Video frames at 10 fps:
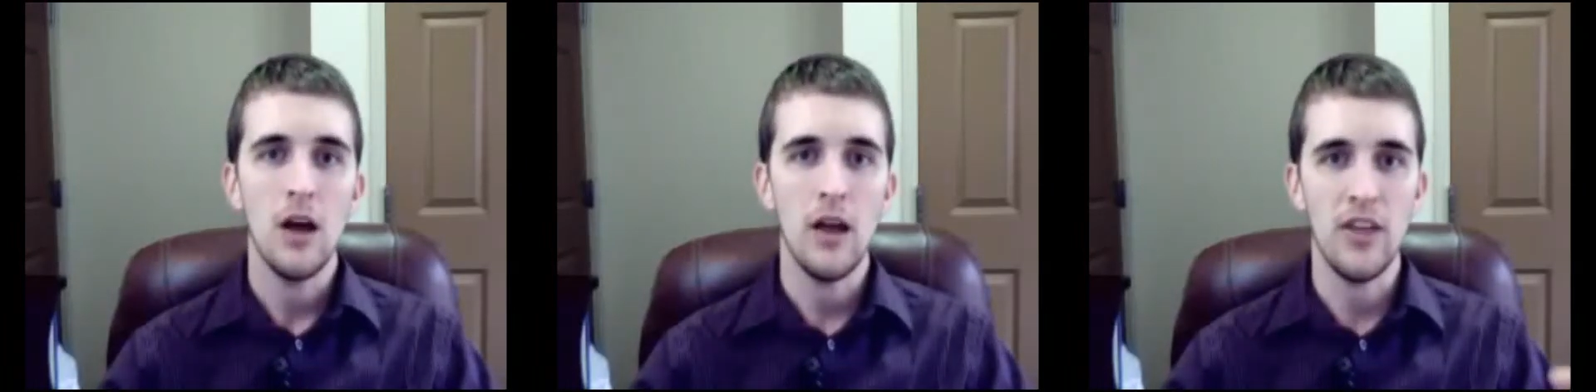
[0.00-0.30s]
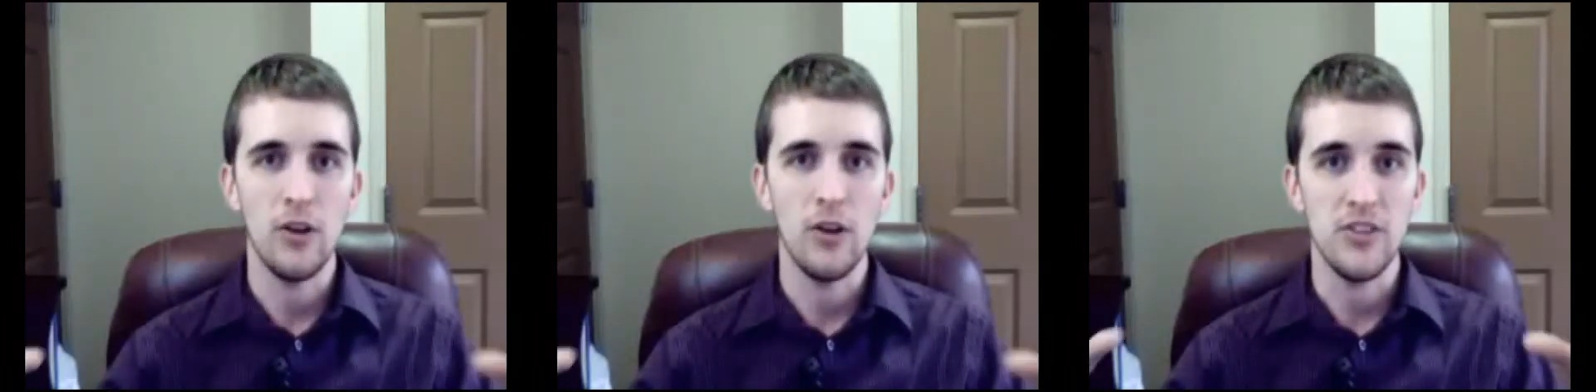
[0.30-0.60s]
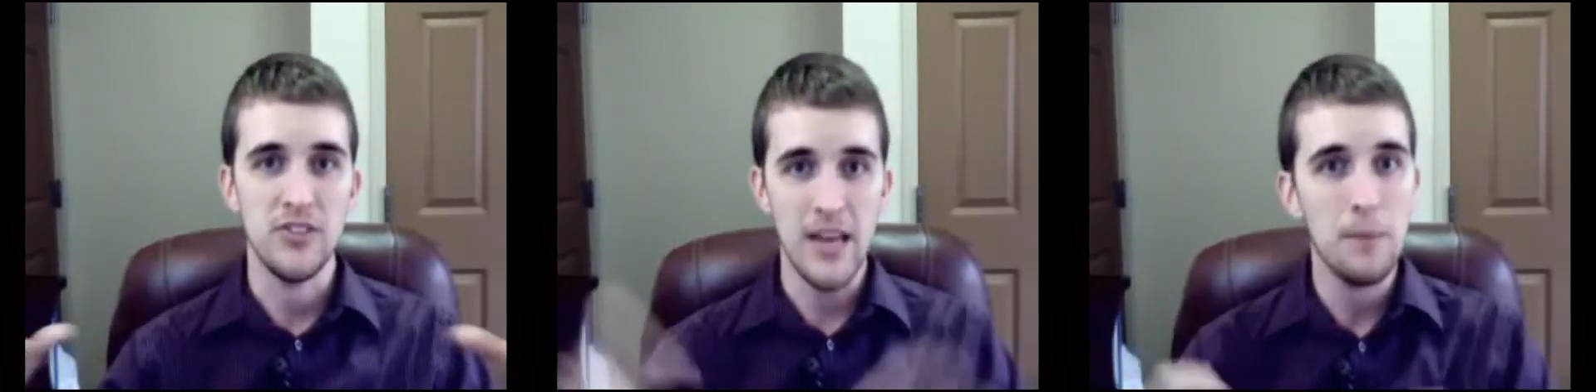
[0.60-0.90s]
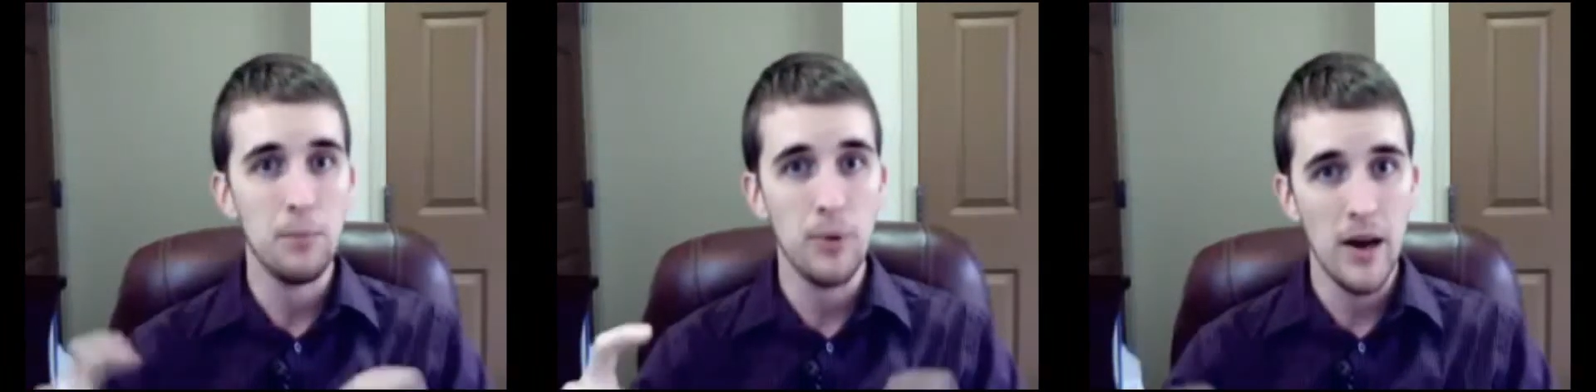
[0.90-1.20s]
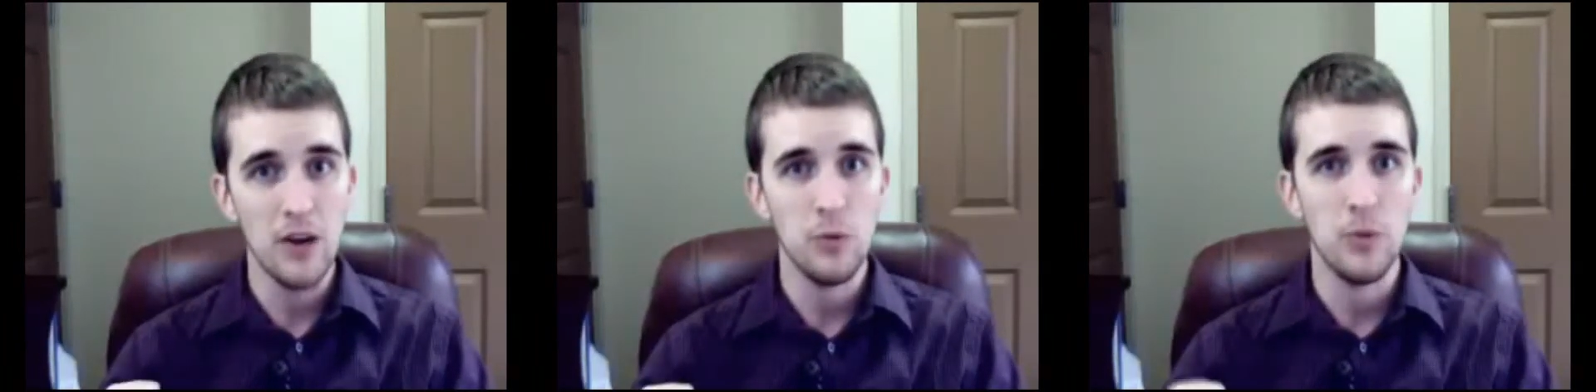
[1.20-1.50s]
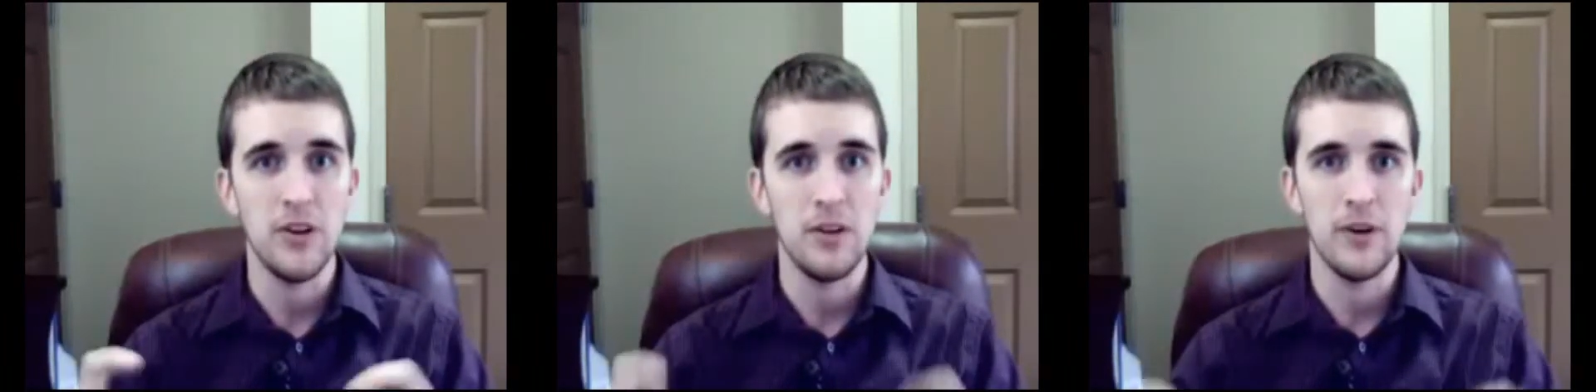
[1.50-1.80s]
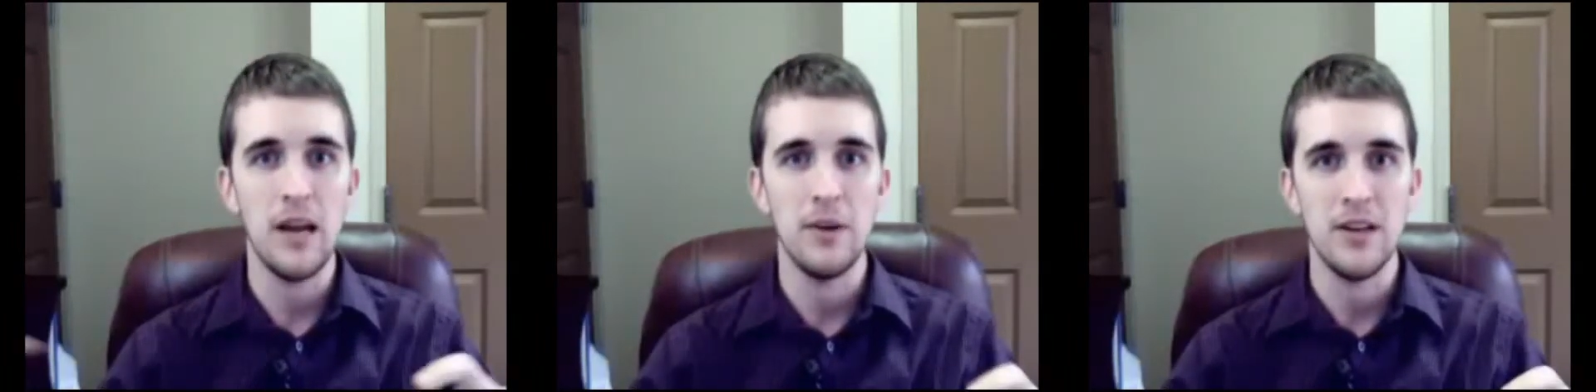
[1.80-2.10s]
that are the same product with a
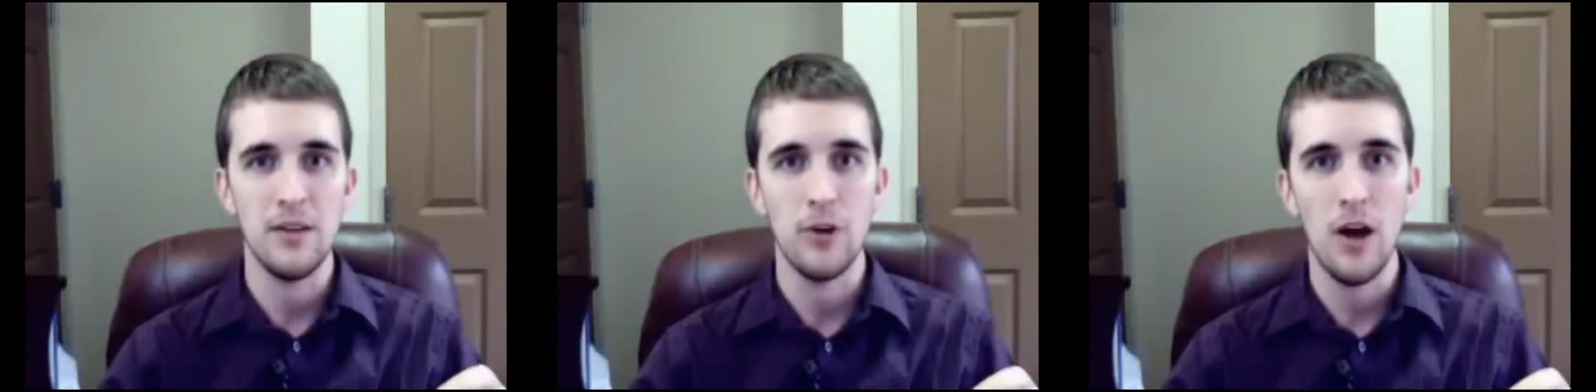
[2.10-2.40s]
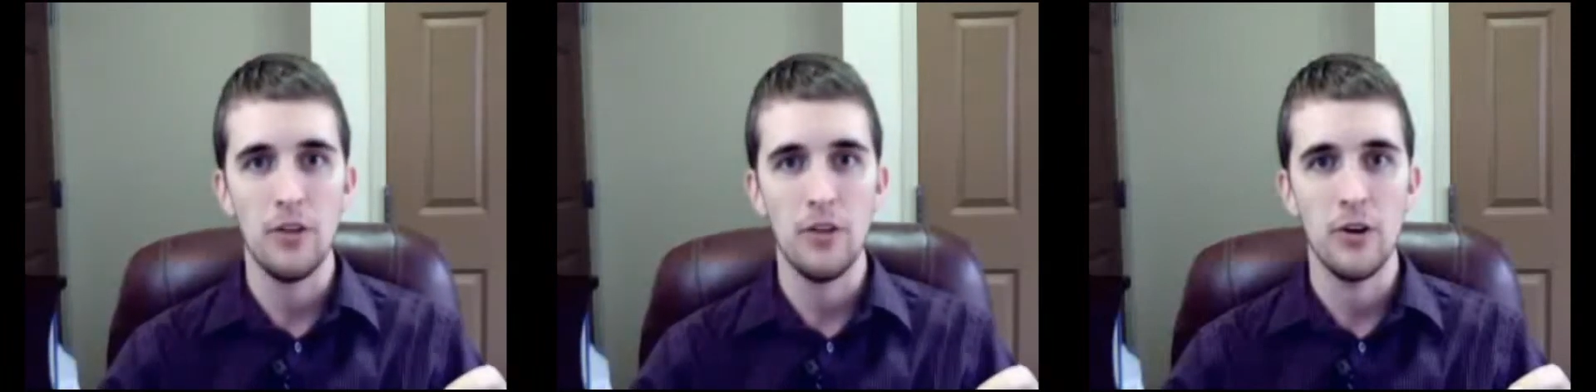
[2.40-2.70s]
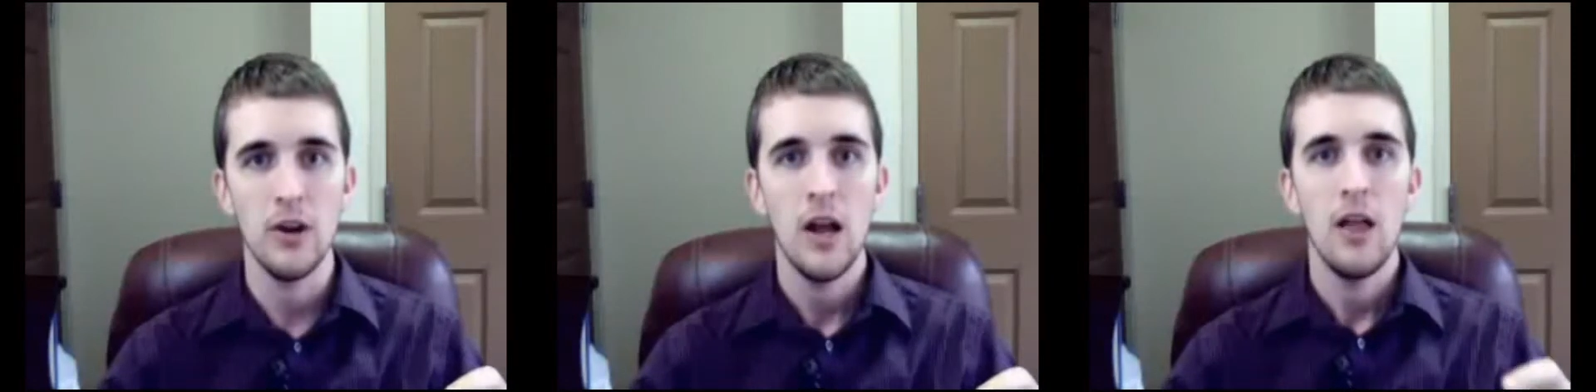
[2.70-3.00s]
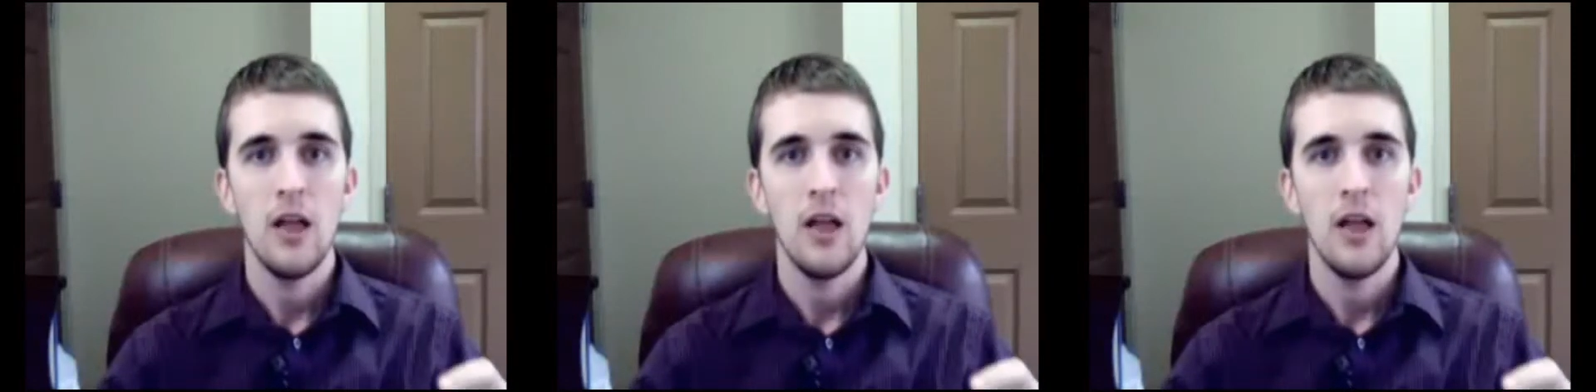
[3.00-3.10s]
different name and different author,